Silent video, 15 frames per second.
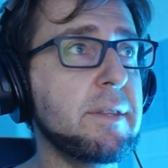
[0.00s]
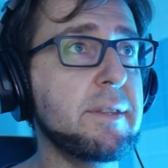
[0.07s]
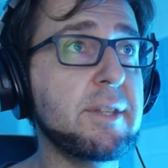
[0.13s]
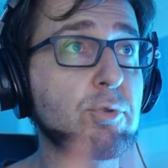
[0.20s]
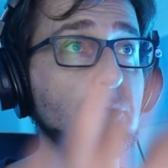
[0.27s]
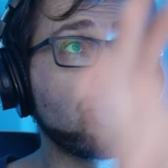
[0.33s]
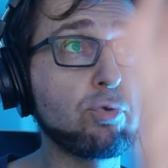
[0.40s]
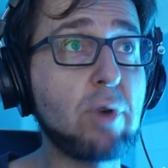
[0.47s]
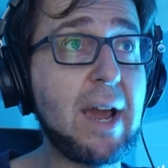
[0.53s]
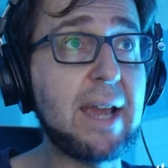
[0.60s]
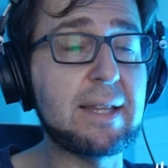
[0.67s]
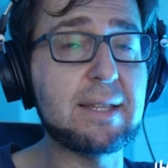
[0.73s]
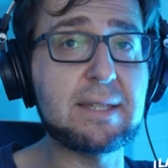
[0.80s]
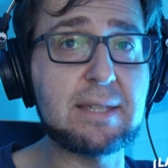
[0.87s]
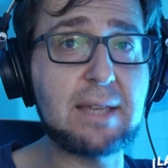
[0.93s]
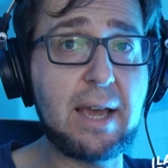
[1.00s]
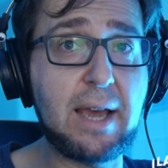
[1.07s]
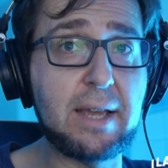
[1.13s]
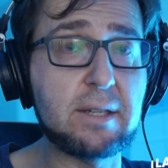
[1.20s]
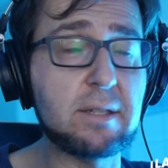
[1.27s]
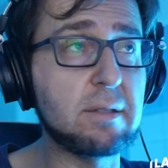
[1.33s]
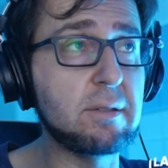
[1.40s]
the right
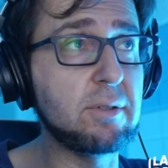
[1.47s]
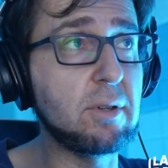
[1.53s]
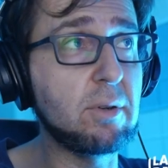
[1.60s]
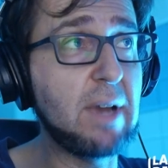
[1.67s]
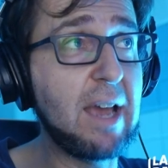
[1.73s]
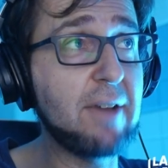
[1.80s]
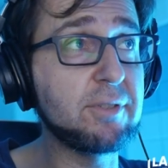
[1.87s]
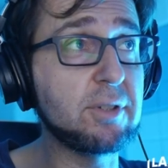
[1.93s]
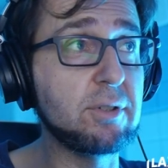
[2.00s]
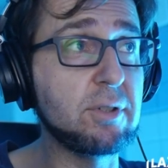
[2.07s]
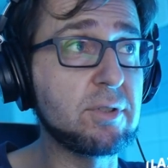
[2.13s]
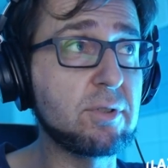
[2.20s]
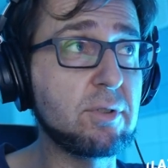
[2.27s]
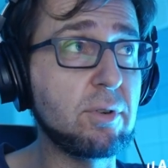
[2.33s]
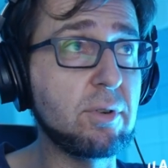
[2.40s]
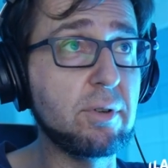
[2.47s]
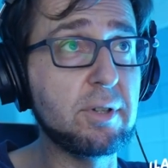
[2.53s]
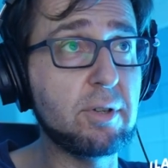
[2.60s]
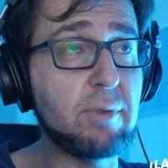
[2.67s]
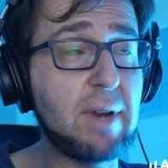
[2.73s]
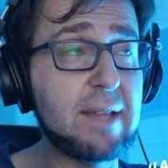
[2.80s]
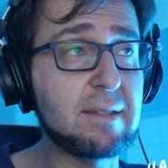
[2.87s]
side, you know, after the score, on
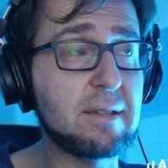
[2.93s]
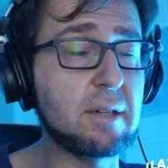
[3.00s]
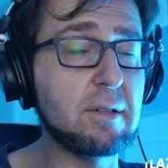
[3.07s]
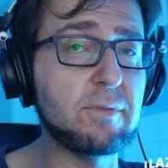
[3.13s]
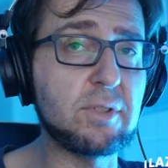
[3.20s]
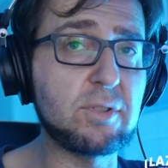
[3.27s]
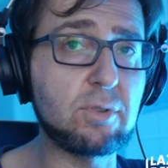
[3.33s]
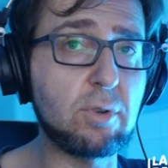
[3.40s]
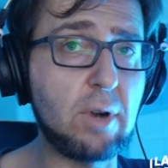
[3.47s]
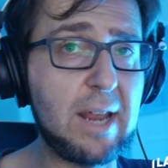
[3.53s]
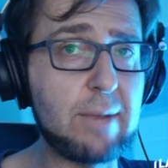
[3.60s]
the right side of the score.